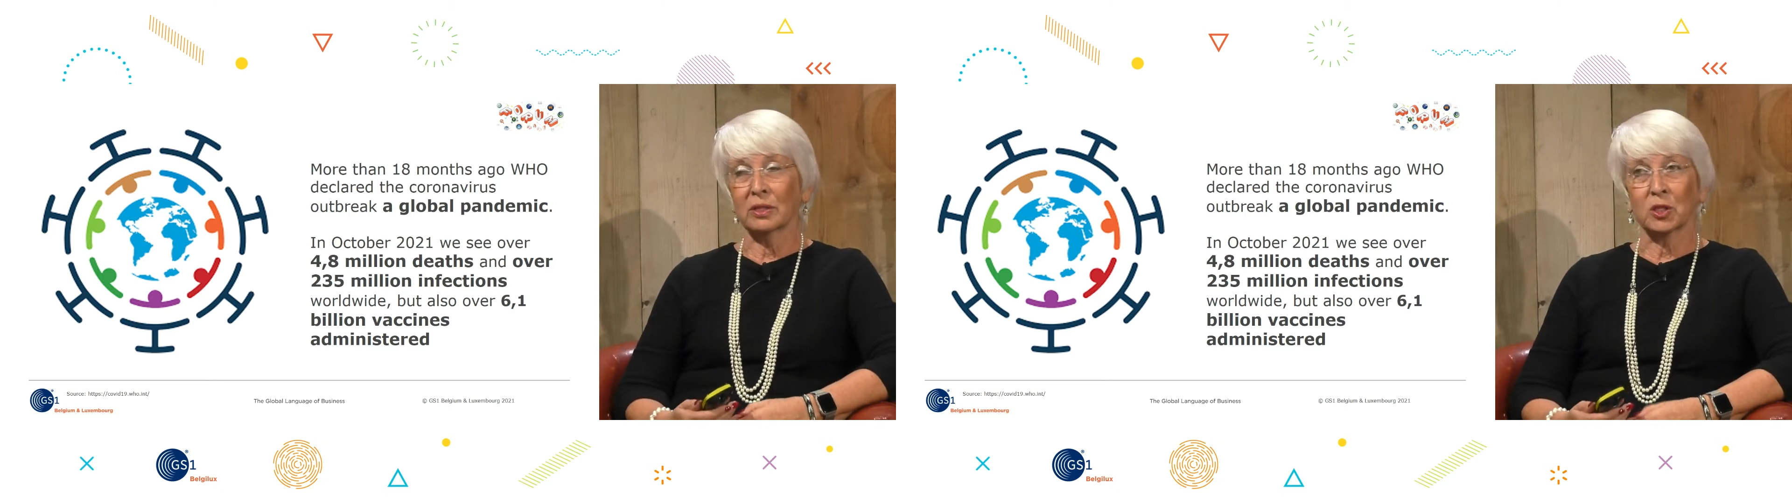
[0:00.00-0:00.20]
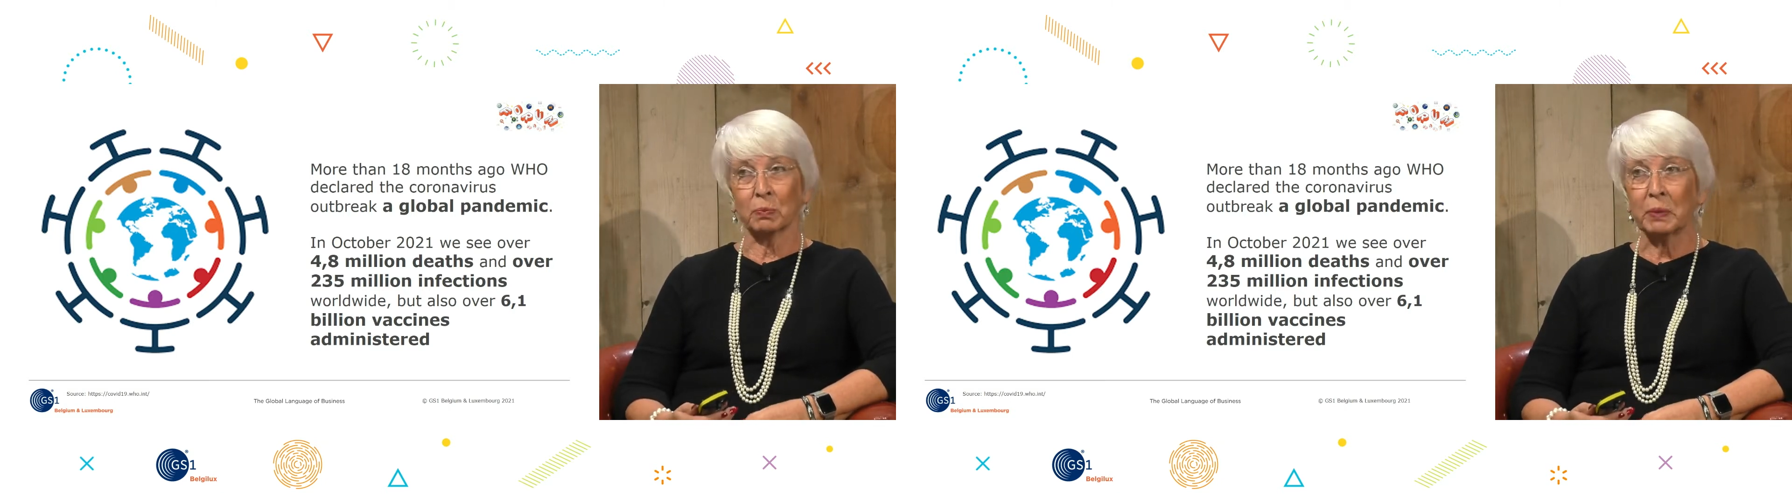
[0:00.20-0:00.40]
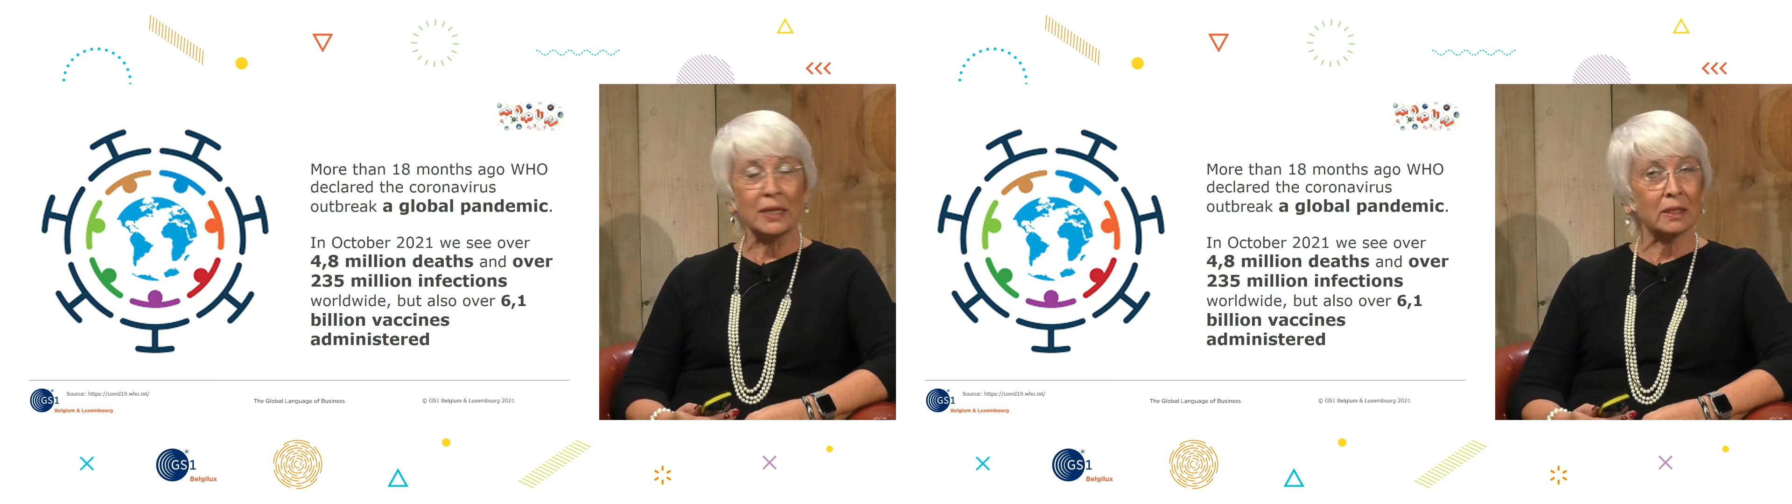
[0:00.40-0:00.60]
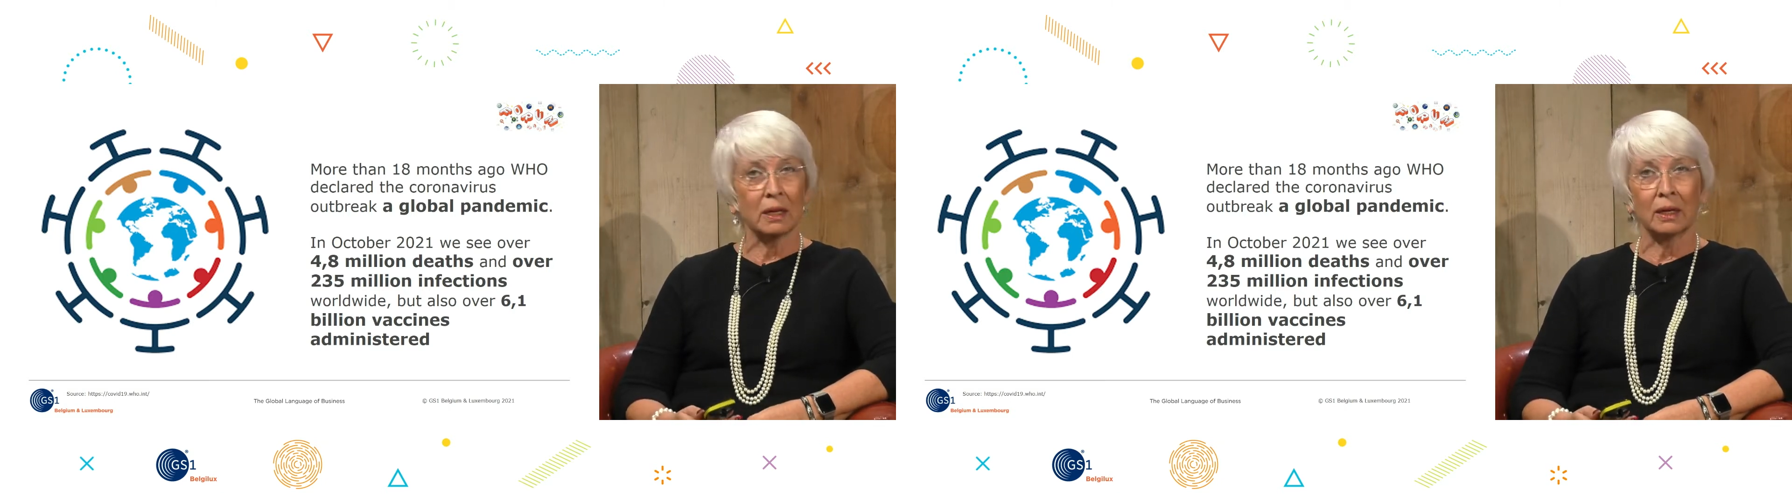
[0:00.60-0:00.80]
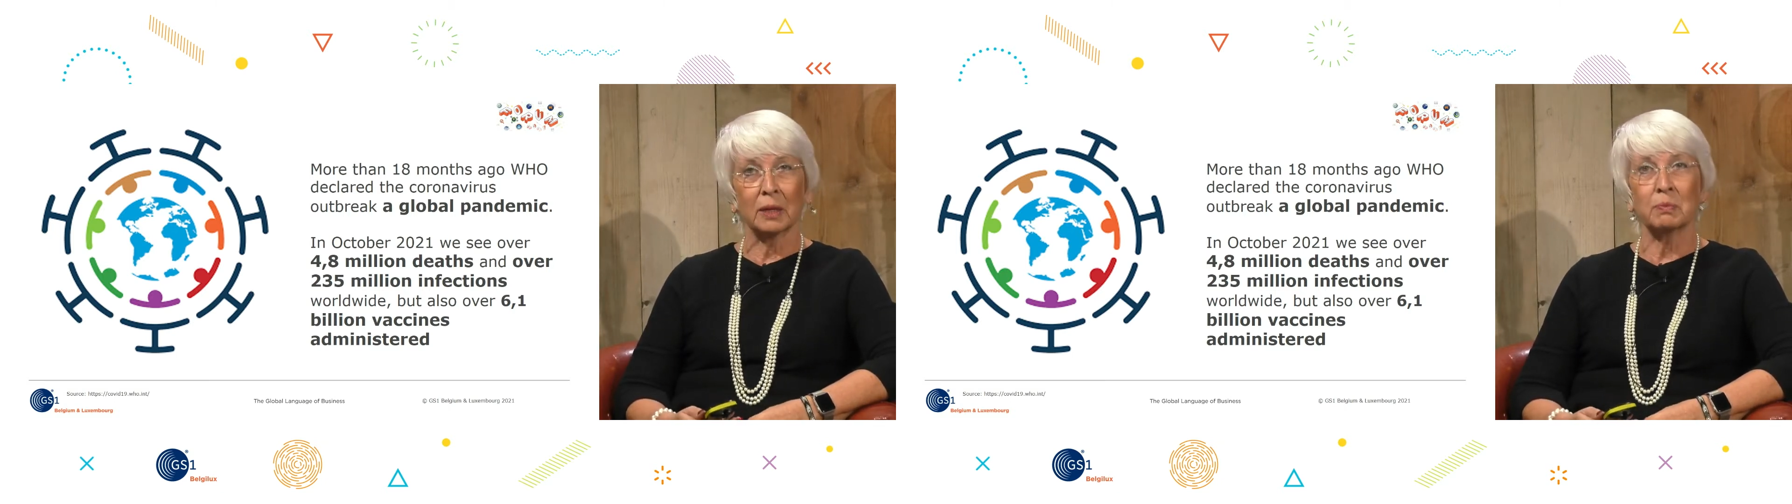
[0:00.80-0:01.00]
speed
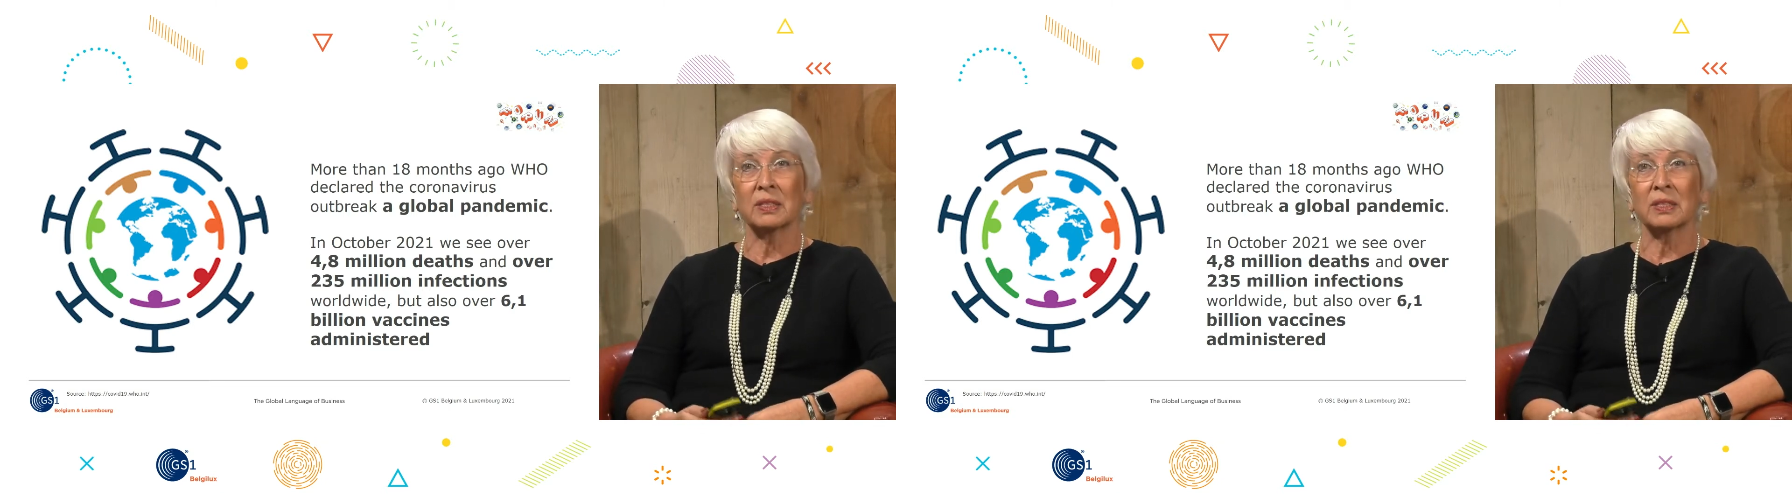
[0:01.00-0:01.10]
time,